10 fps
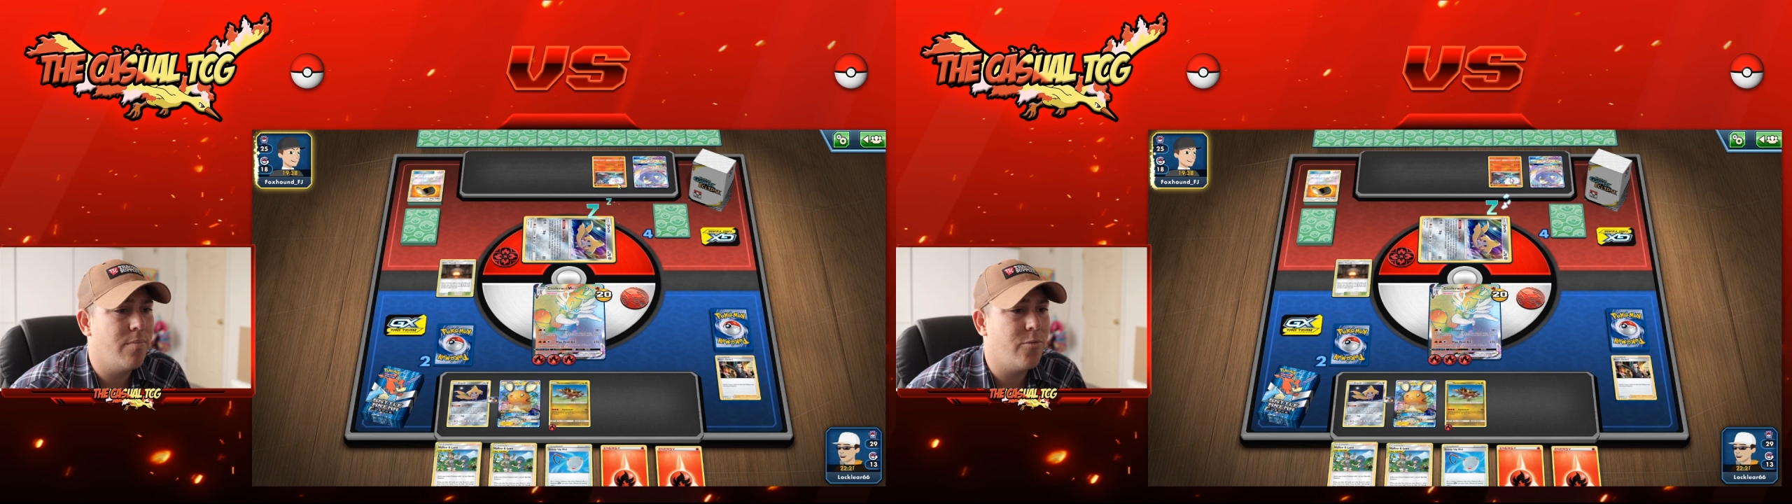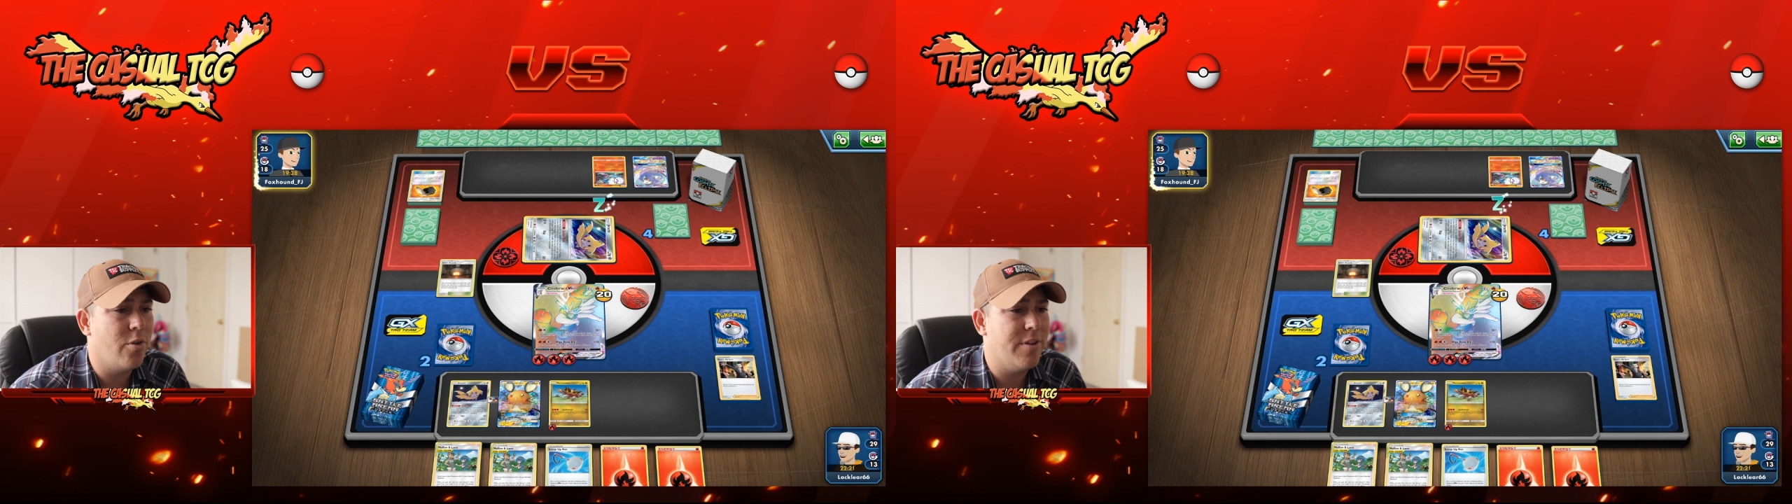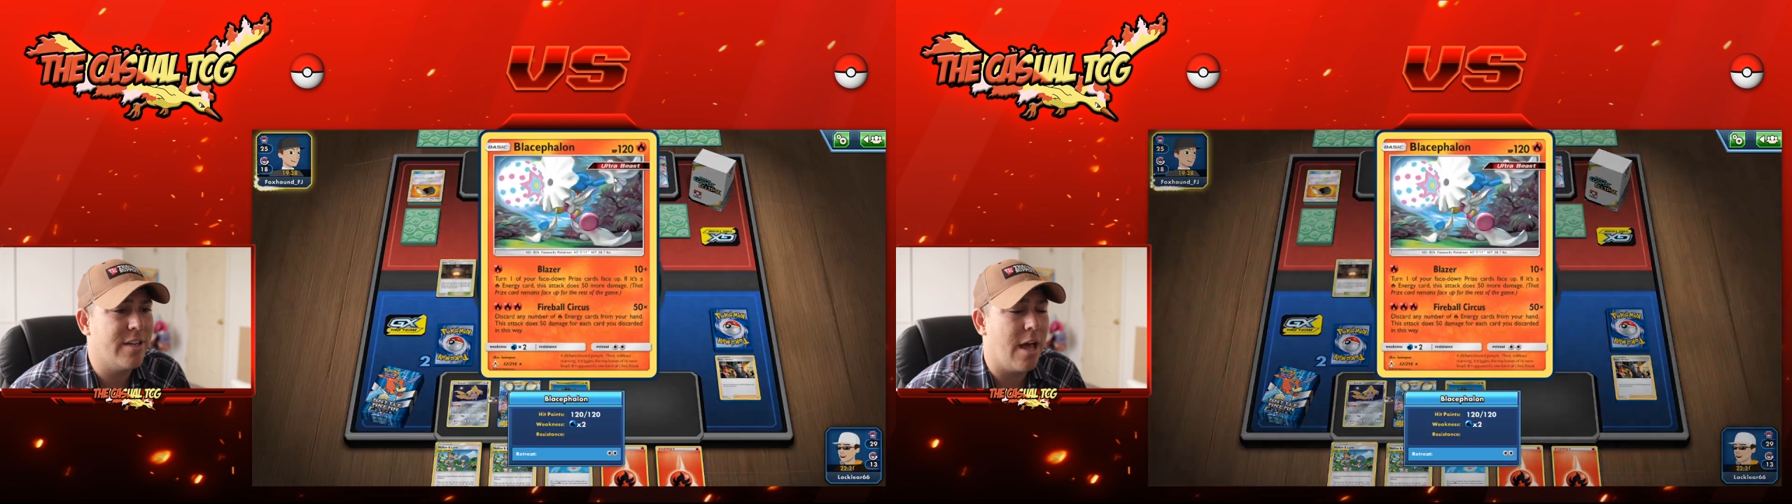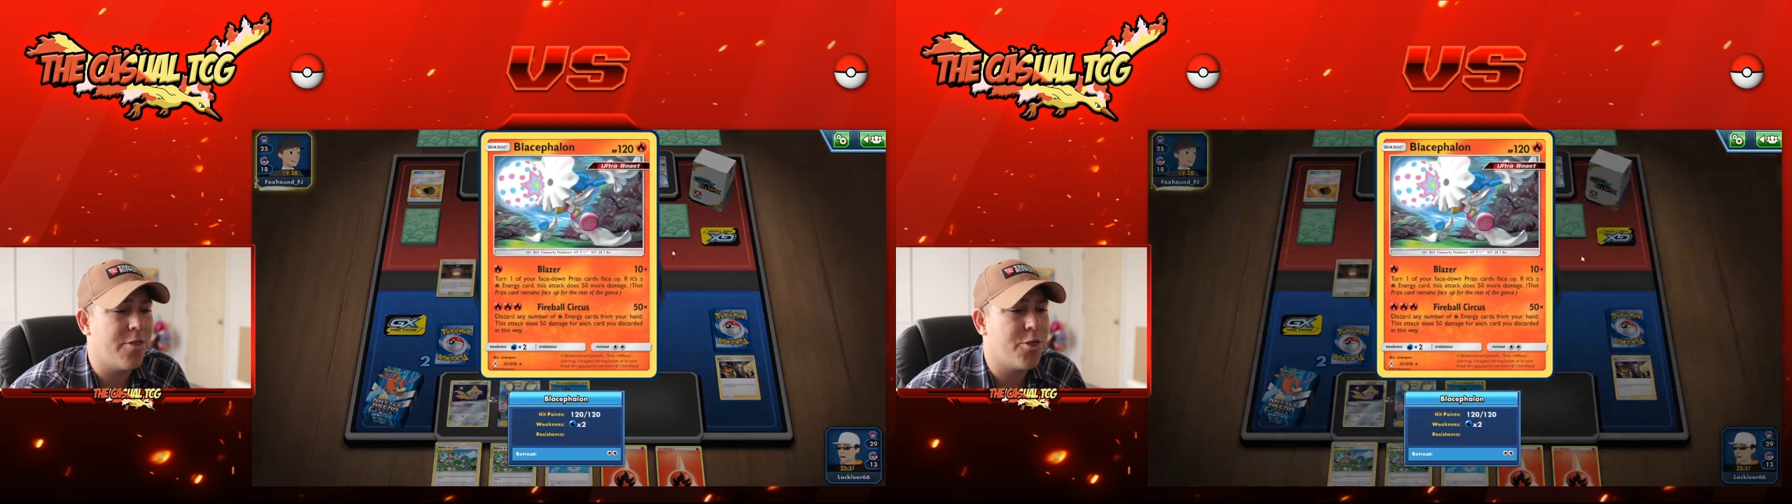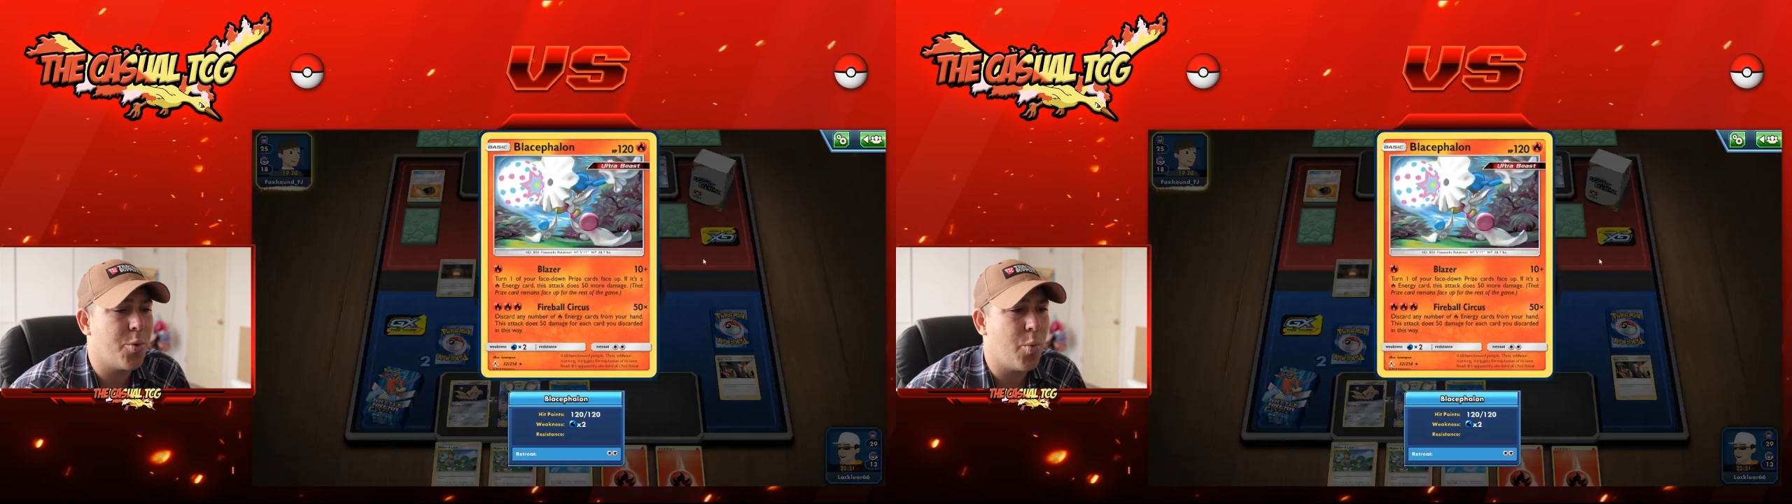So if he's
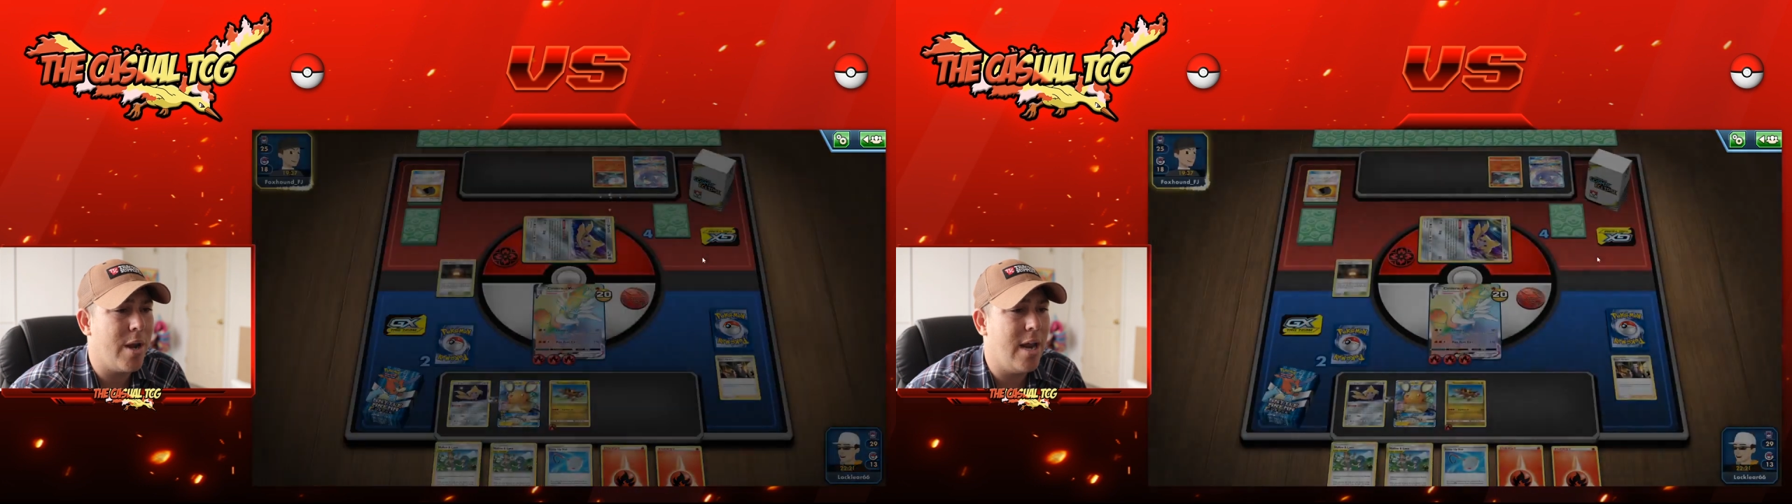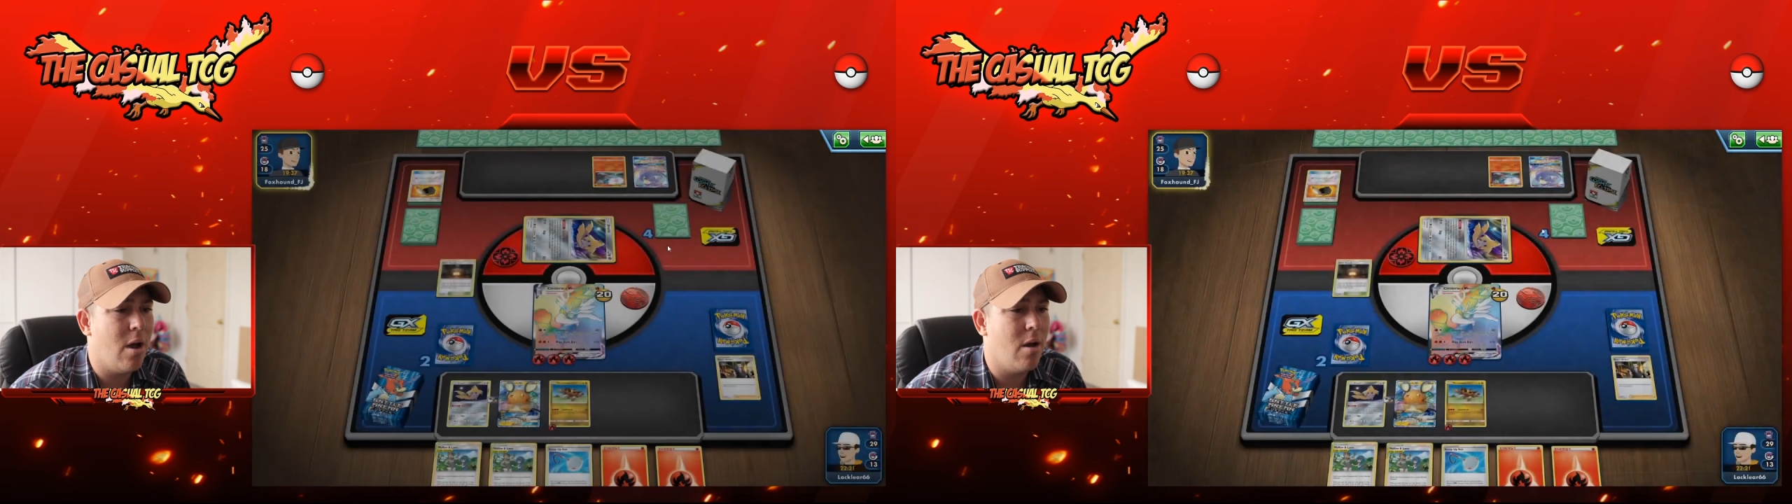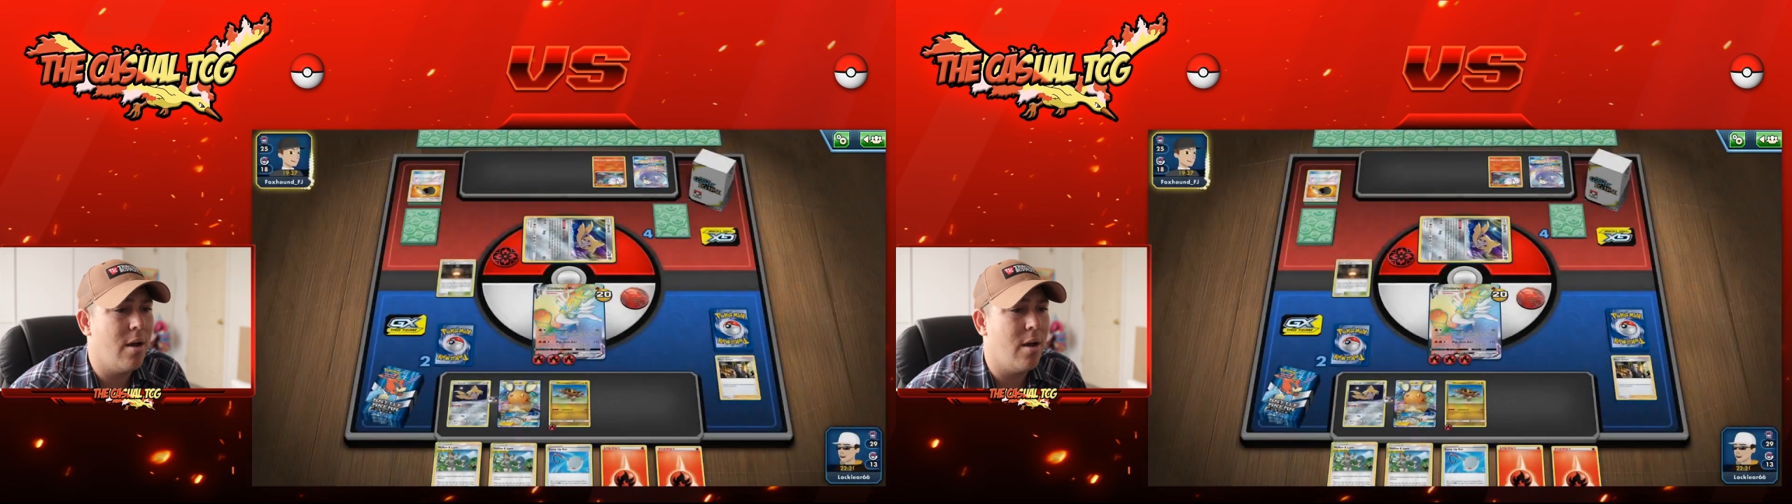got 3,